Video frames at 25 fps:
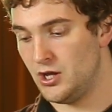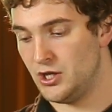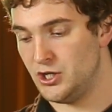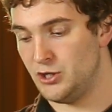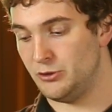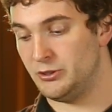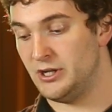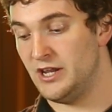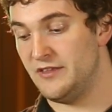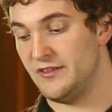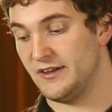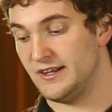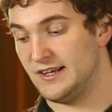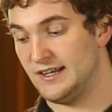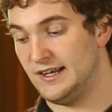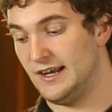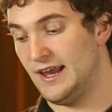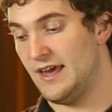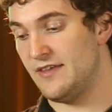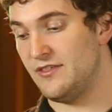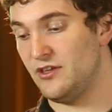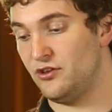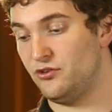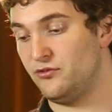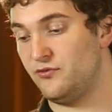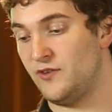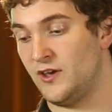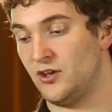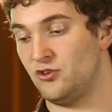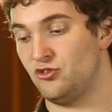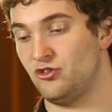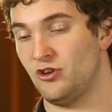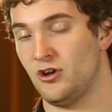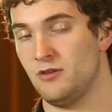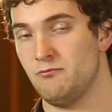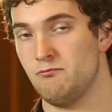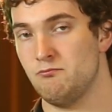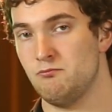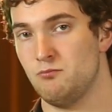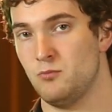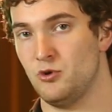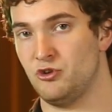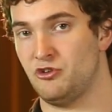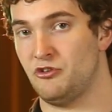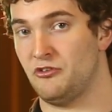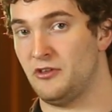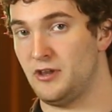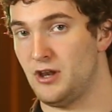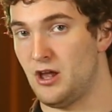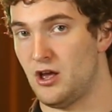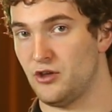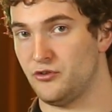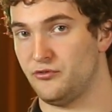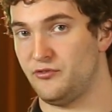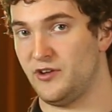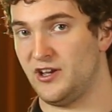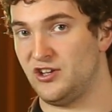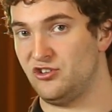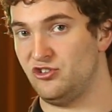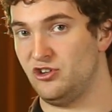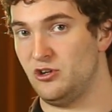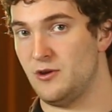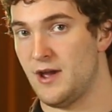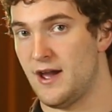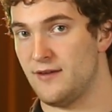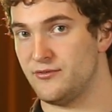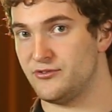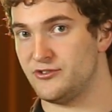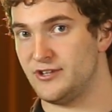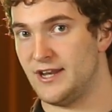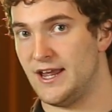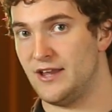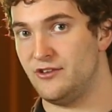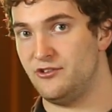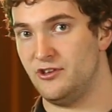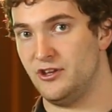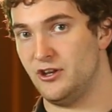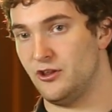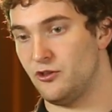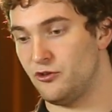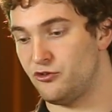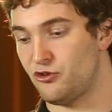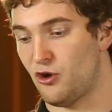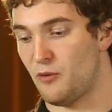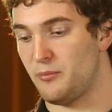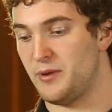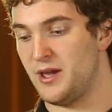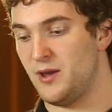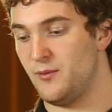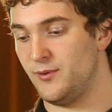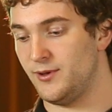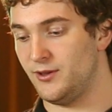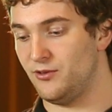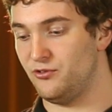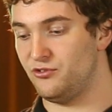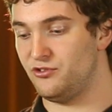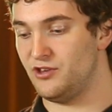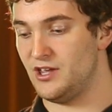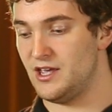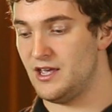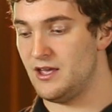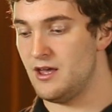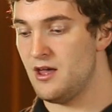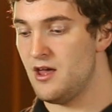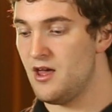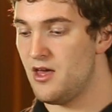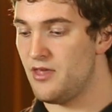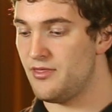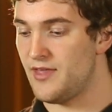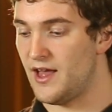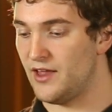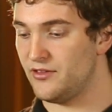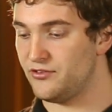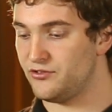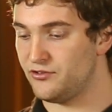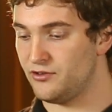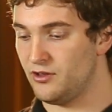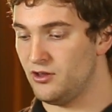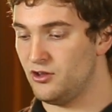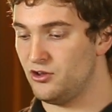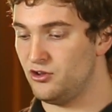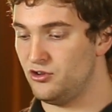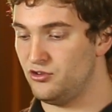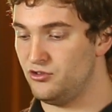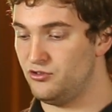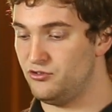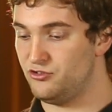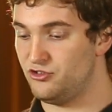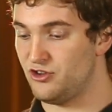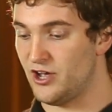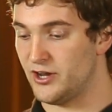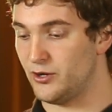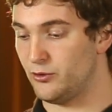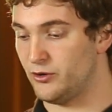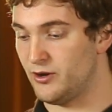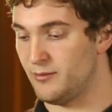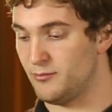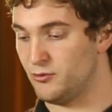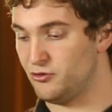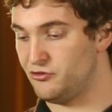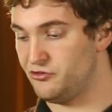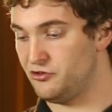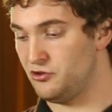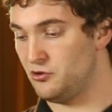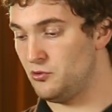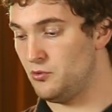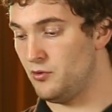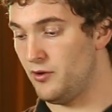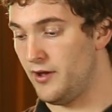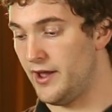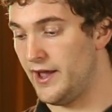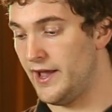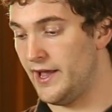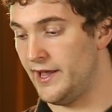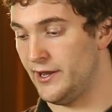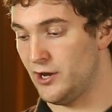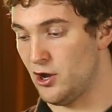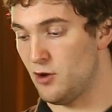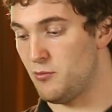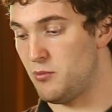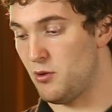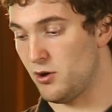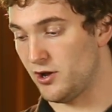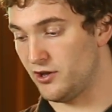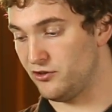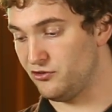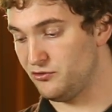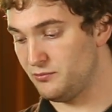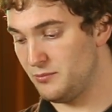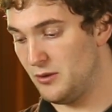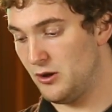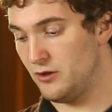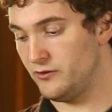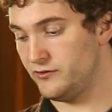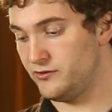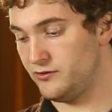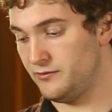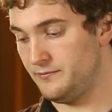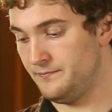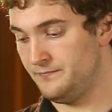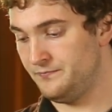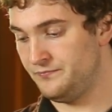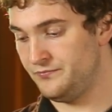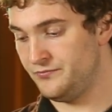You can either clear this fixture, which is the last fixture you have selected. At the top here we can see that's channel number 2, inner pocket spot.